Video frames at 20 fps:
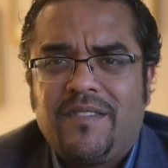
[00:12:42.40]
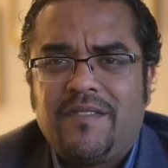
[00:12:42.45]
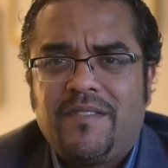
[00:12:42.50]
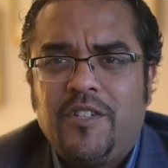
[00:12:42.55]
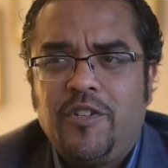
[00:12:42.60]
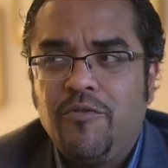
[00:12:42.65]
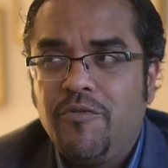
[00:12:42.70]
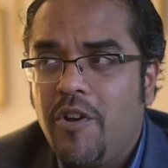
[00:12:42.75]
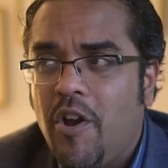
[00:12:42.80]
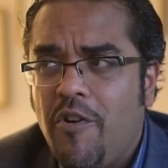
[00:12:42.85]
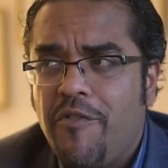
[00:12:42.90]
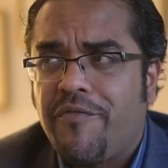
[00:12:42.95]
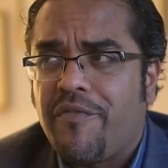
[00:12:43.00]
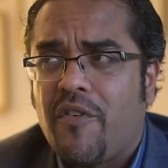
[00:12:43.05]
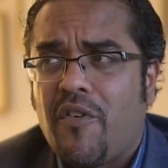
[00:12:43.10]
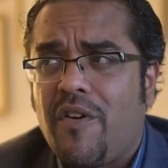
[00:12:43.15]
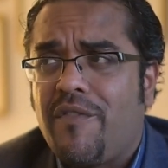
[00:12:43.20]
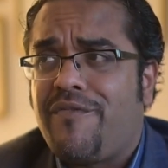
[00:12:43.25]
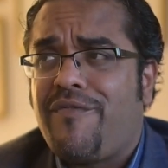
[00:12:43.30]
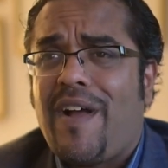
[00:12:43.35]
You know
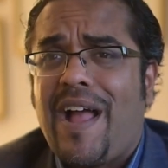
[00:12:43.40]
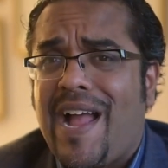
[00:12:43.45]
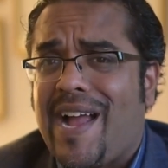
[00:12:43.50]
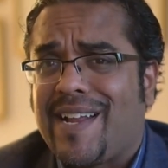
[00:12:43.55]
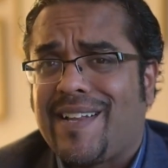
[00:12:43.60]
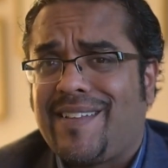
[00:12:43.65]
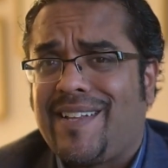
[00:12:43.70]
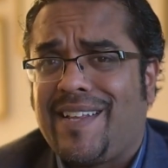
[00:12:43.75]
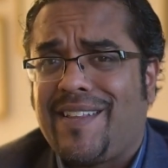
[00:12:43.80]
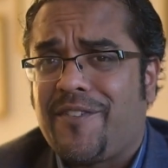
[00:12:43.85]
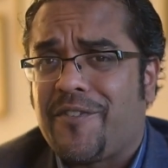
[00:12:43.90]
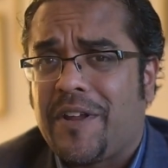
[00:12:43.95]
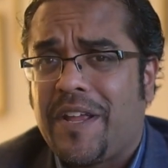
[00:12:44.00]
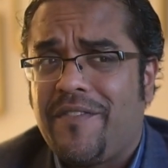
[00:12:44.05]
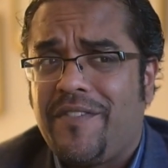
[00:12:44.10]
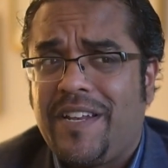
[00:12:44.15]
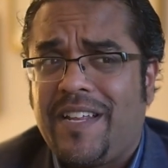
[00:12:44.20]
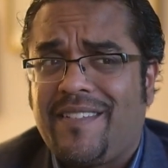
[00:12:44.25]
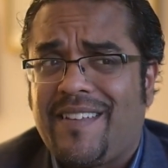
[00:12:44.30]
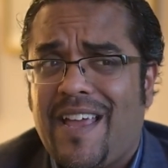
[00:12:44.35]
for a fact that they're
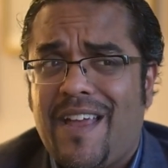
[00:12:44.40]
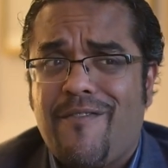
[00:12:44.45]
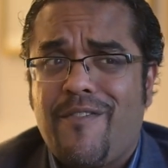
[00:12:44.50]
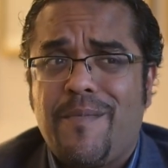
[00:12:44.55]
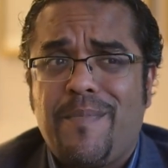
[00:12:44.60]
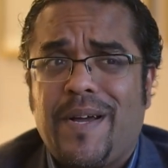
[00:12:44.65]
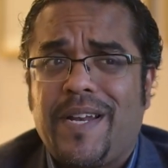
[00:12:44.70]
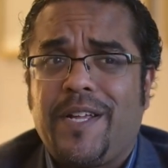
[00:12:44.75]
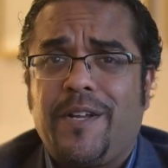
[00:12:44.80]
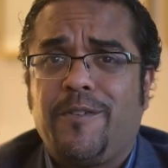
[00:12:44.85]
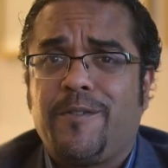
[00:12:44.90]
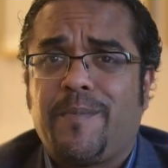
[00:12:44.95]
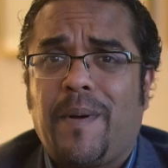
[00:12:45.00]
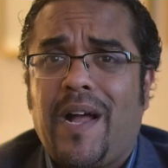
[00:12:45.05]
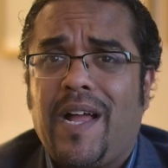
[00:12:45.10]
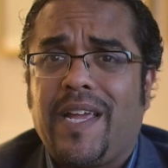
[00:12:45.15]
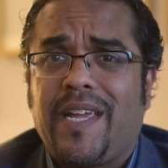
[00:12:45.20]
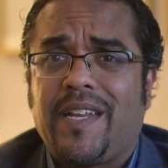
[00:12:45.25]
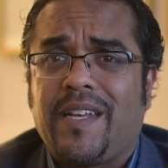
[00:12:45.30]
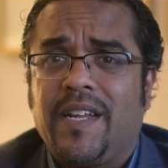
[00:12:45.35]
giving it to everybody who's
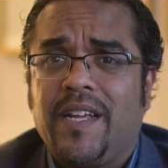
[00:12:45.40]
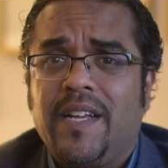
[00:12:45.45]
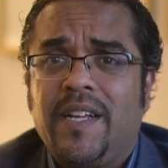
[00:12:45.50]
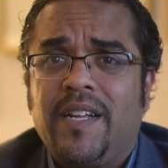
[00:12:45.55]
buying.